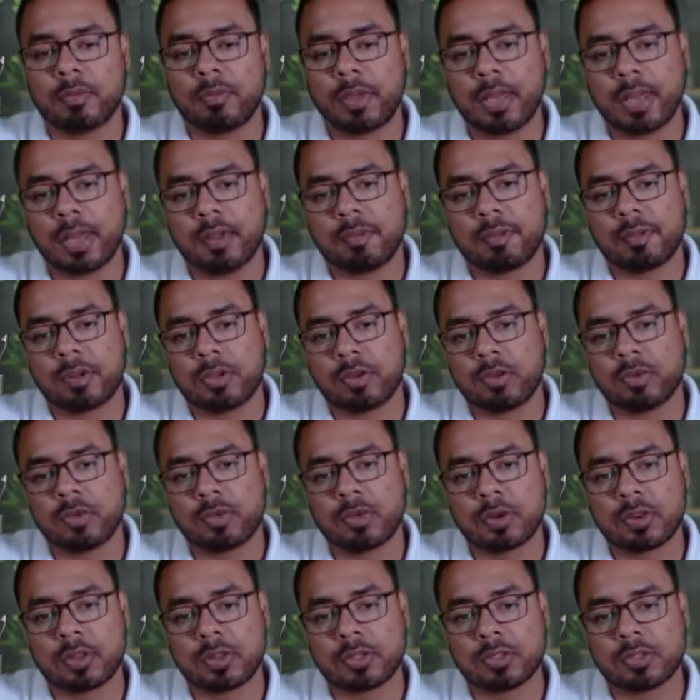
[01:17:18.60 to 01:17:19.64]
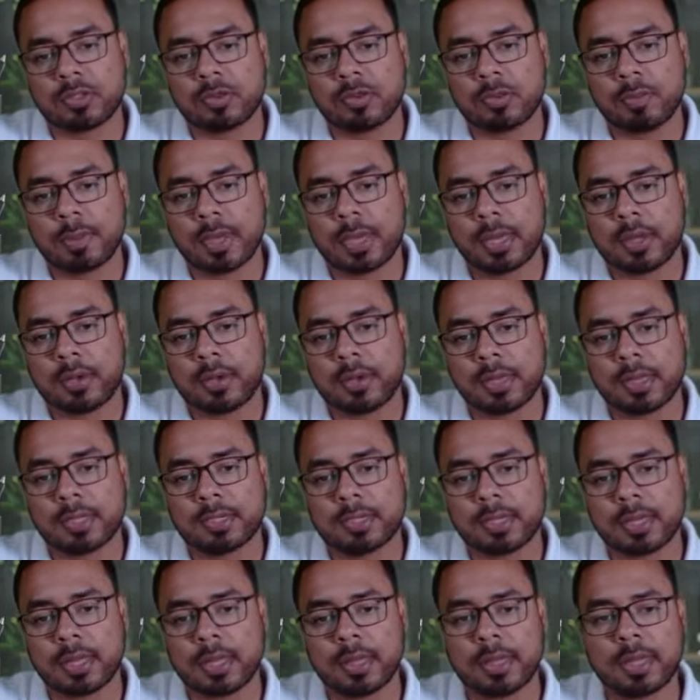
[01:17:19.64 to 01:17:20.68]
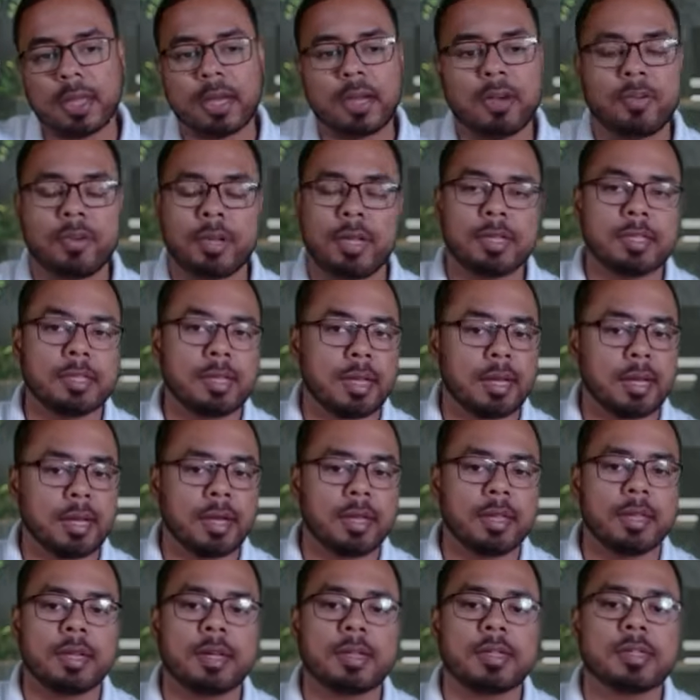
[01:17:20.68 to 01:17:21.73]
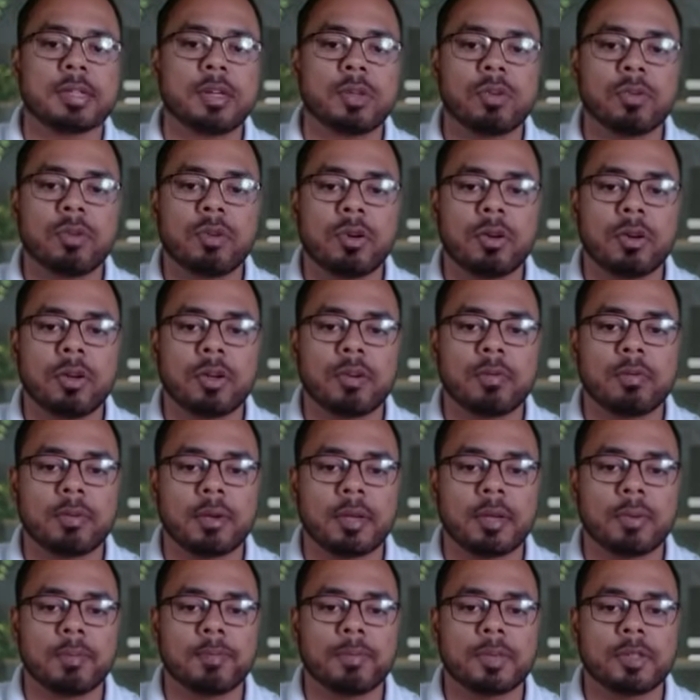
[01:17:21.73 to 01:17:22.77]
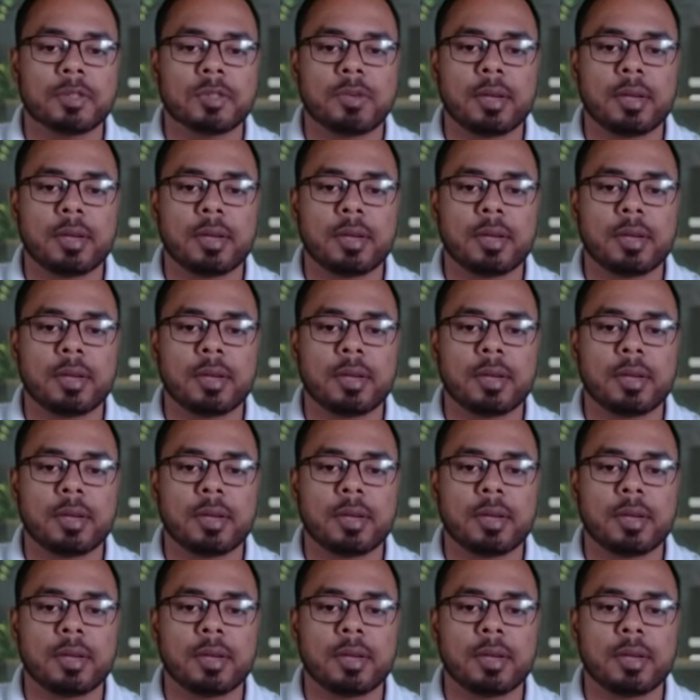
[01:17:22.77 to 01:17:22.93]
We have a 2 cross 2 matrix and the entries are either 0 or 1.